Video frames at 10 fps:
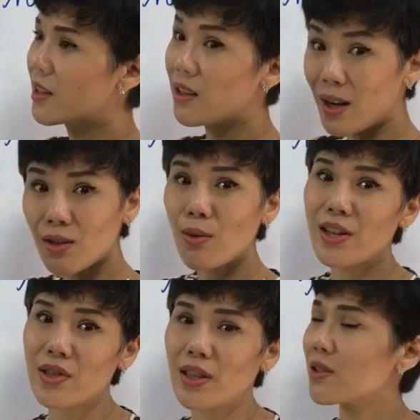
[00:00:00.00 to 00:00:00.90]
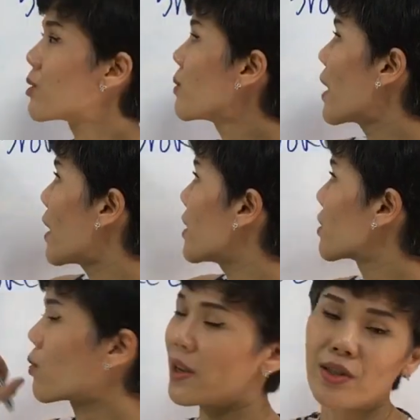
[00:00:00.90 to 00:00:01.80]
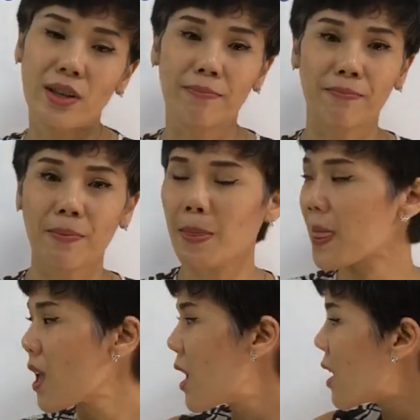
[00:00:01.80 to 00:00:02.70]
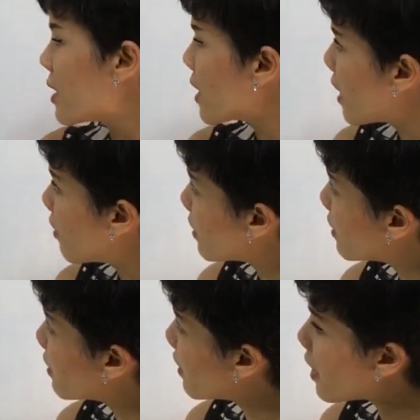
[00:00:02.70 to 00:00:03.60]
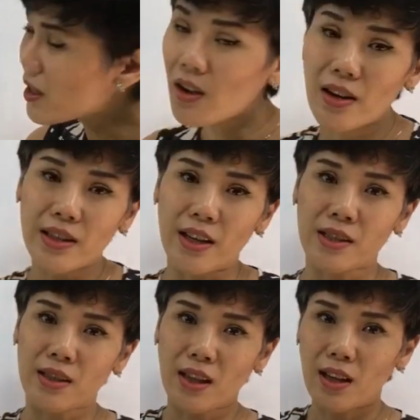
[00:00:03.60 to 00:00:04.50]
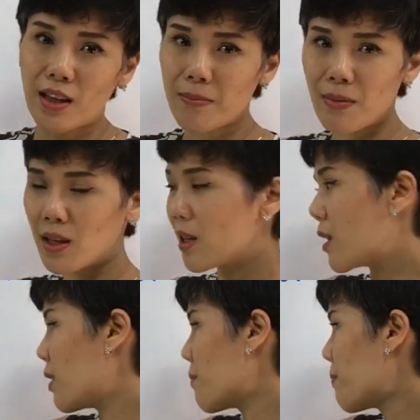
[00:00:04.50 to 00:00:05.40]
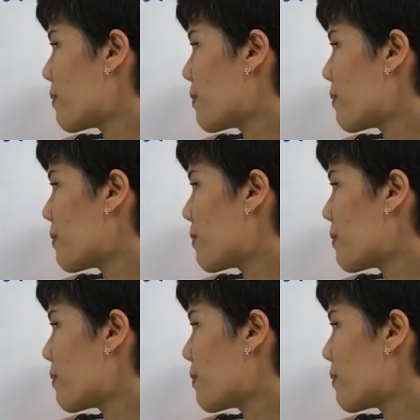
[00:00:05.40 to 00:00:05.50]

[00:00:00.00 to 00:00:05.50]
direct question to A's question. Now, in another context, let me